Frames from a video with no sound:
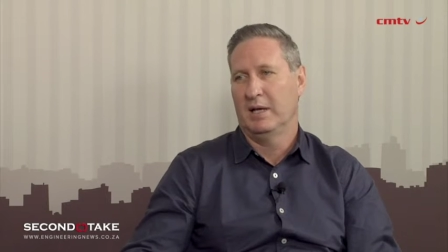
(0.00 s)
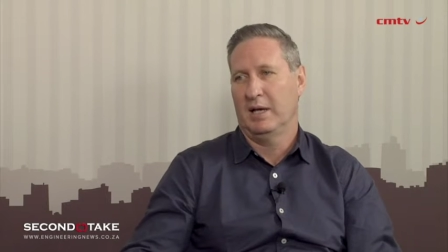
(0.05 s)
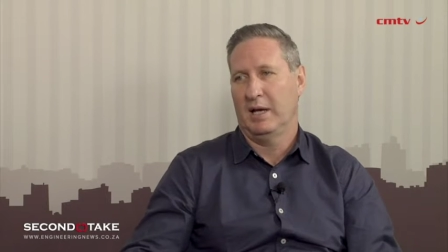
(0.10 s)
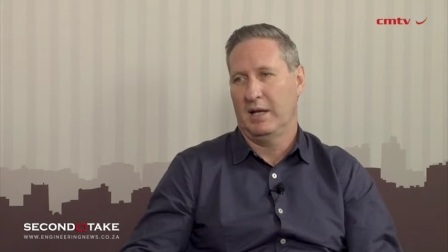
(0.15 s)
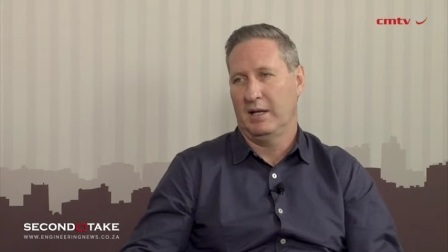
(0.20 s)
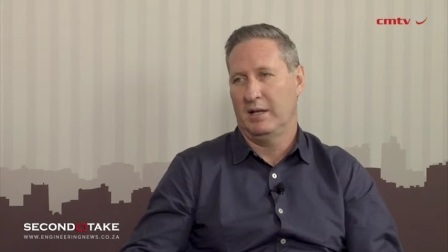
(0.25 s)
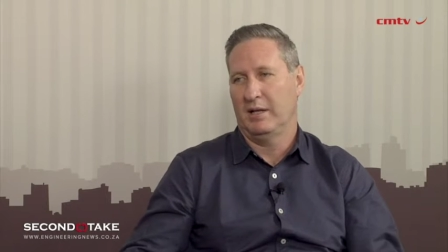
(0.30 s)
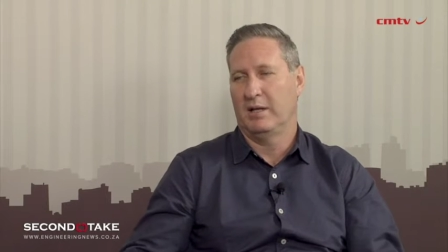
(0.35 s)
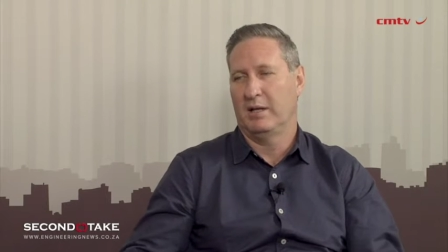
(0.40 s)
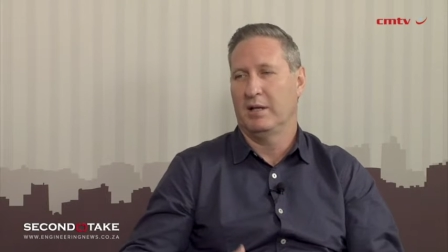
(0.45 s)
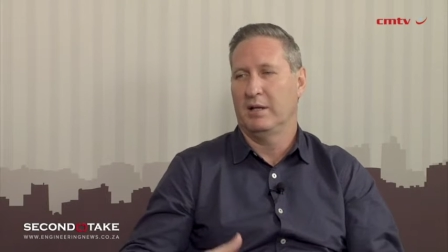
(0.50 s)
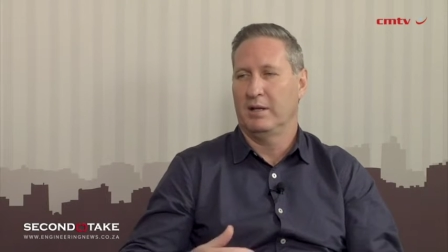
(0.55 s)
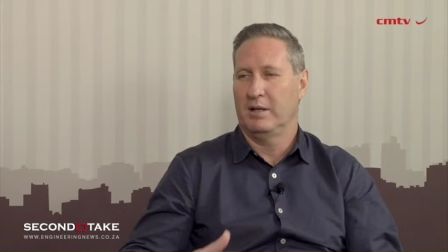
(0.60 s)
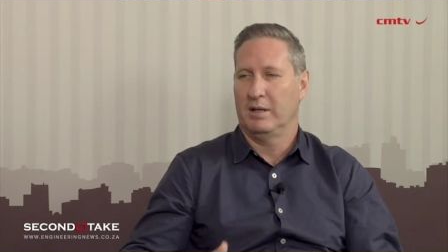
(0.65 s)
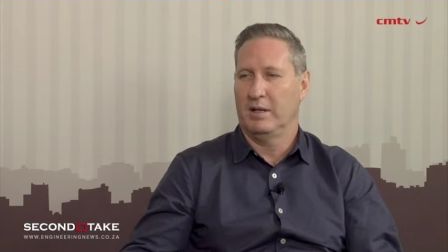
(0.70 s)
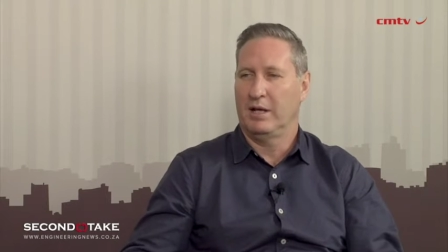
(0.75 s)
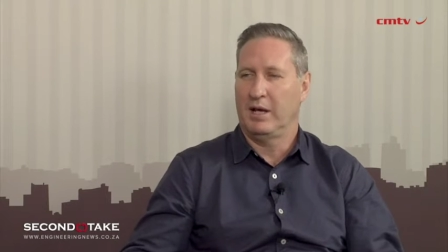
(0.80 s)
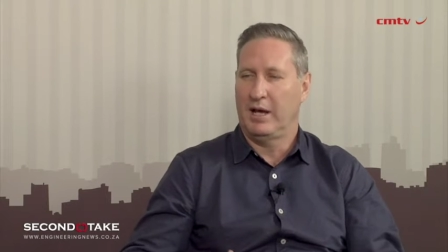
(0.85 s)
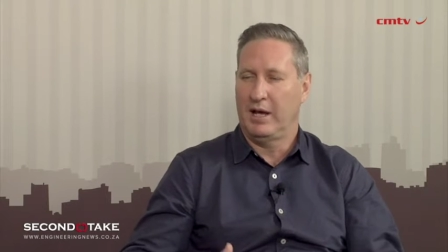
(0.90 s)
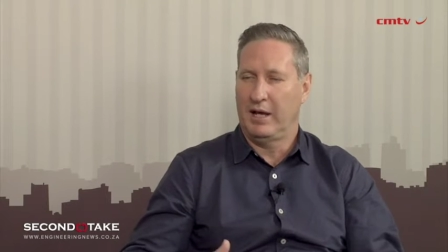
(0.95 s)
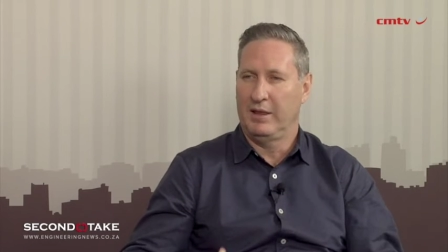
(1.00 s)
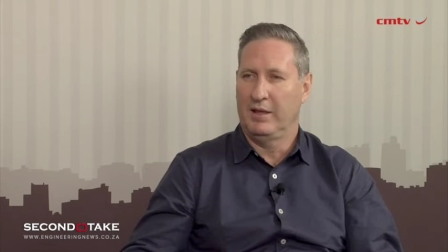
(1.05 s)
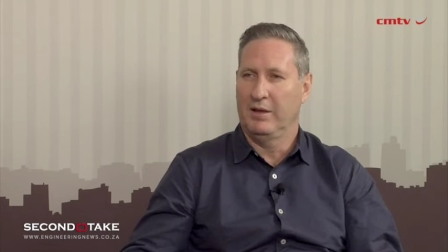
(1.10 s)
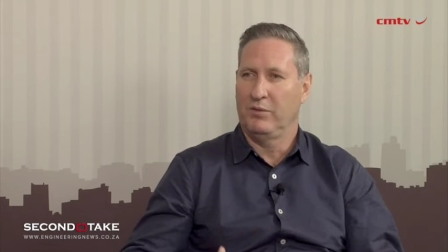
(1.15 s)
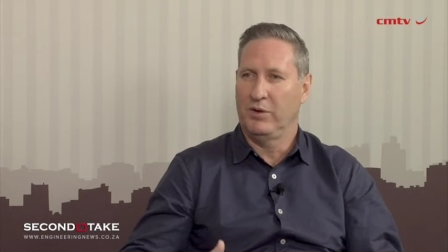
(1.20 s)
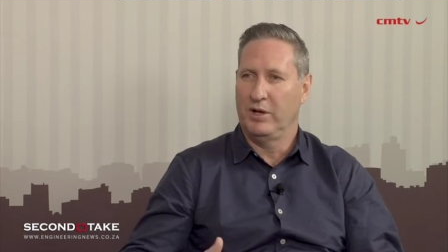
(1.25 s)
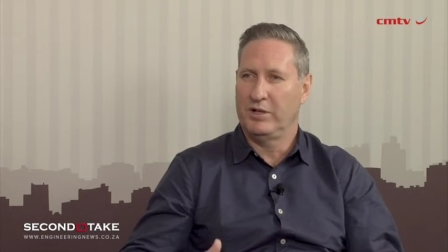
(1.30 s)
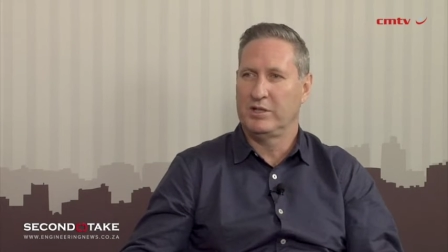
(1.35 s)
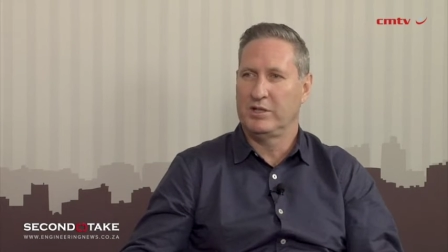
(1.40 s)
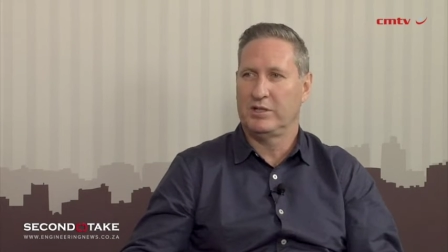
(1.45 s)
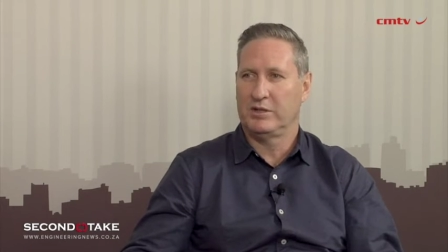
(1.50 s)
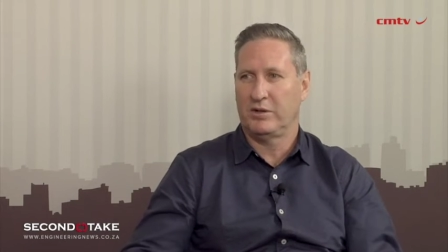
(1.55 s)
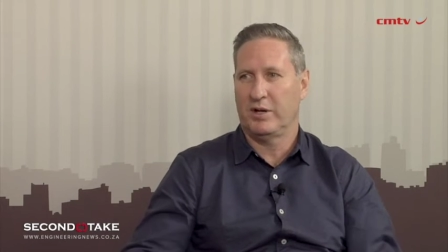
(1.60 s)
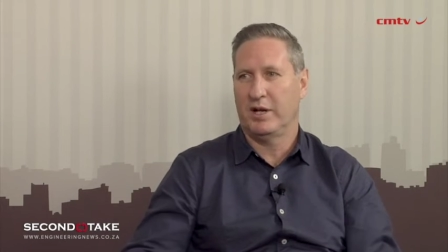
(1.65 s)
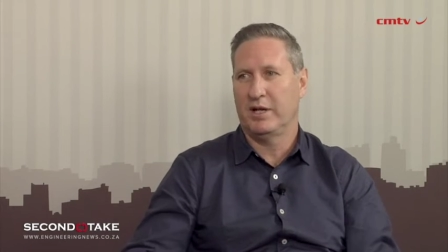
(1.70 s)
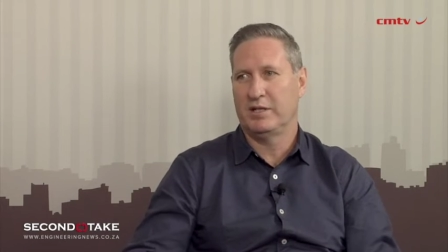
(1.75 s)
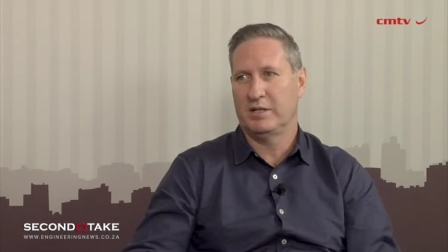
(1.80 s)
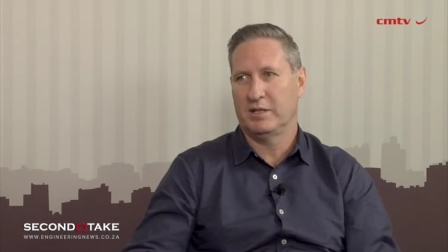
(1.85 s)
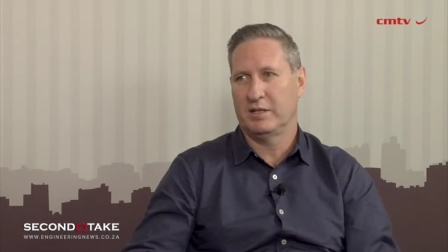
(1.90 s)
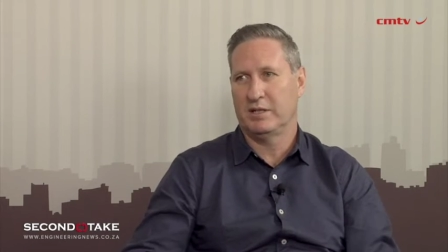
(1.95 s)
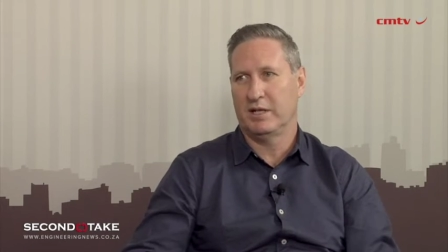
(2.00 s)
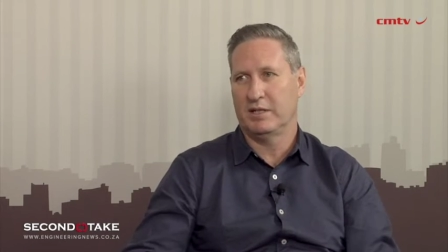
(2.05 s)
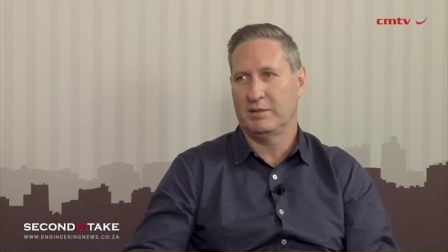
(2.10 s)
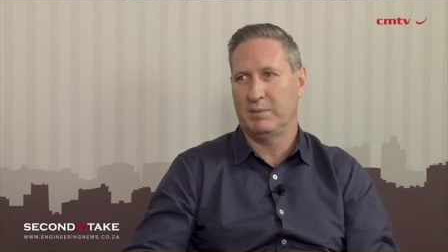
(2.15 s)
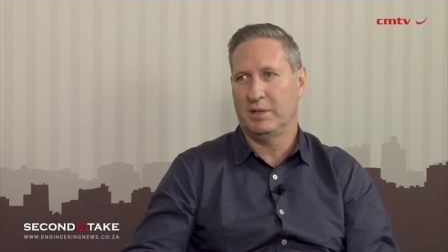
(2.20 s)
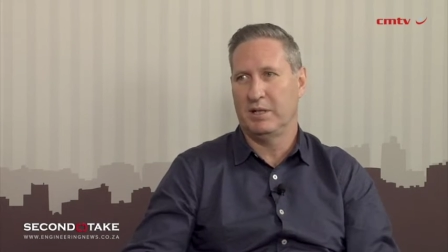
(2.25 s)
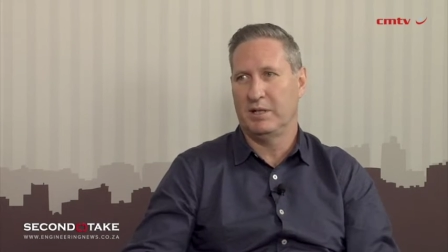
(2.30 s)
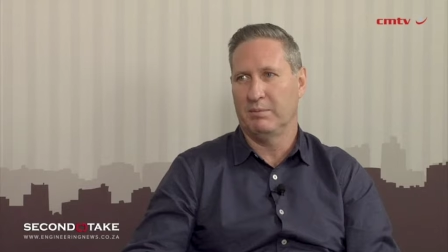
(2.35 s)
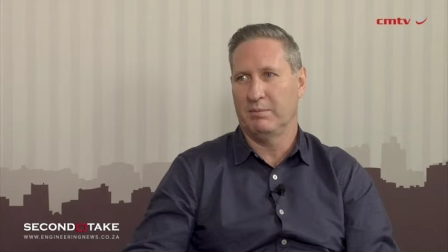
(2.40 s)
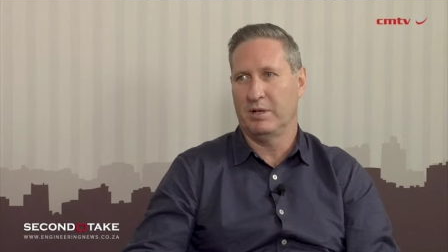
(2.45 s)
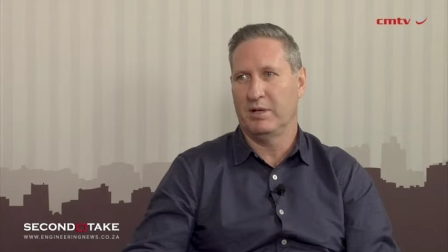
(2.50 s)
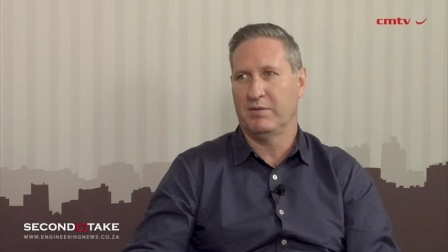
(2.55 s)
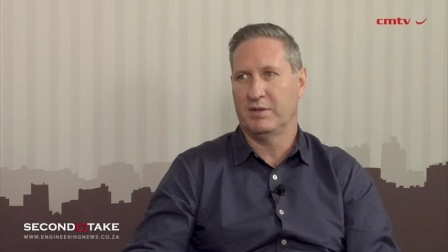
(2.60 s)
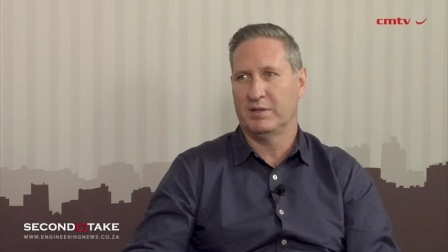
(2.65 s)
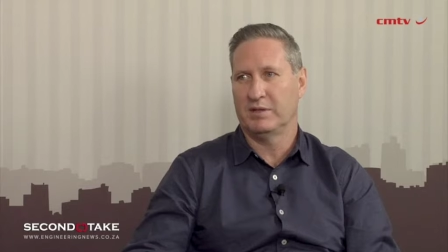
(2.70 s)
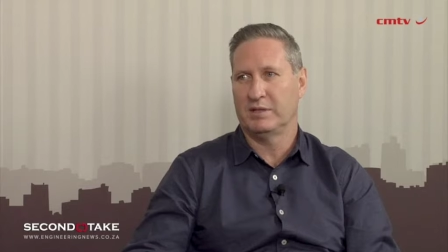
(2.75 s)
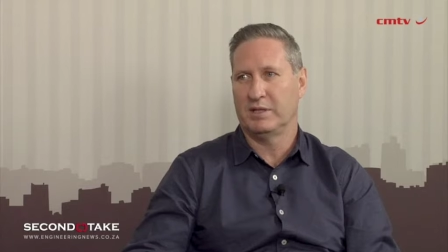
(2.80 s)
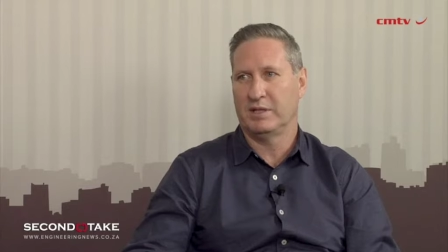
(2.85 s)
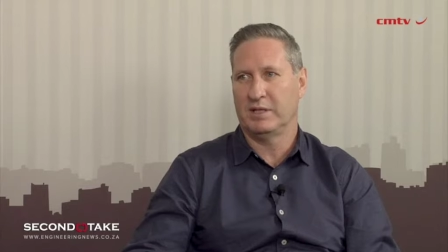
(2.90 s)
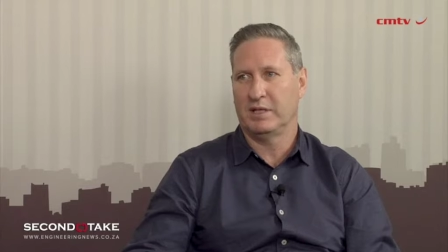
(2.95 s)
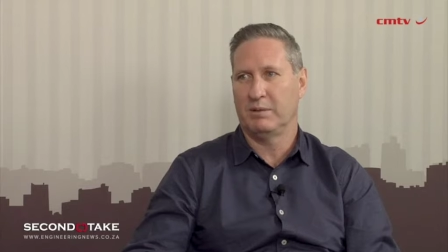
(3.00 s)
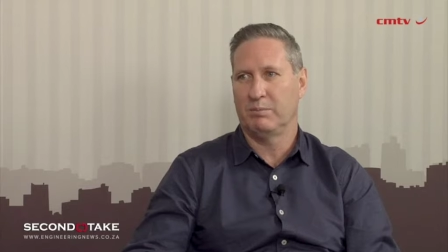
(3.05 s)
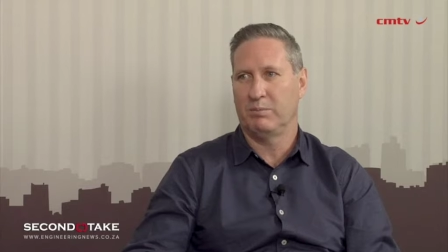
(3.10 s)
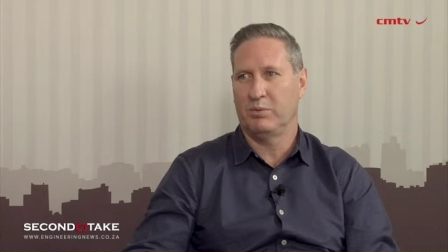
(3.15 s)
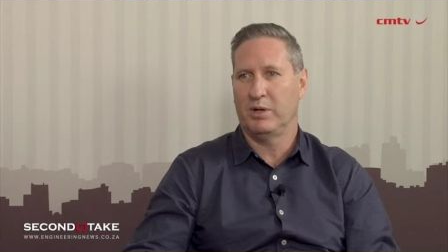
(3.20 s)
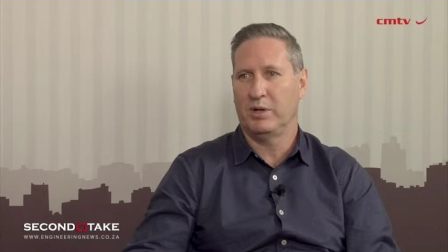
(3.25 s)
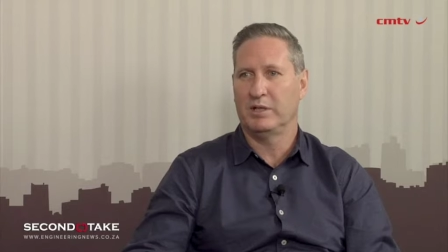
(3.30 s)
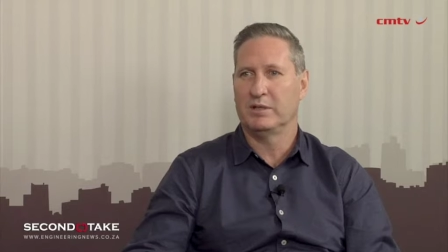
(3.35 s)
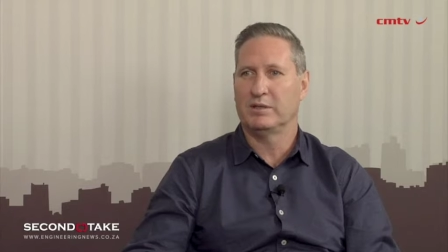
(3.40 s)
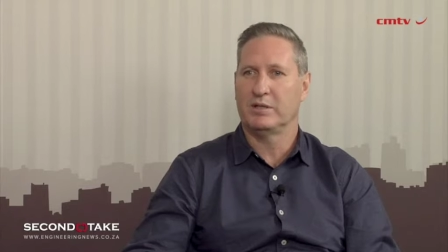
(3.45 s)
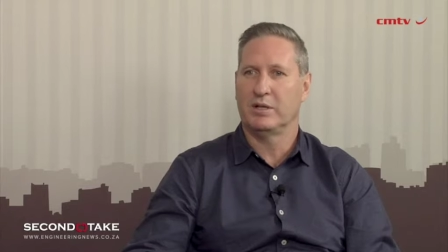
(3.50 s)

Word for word: And uh, the registration has been a bit of a sticking point.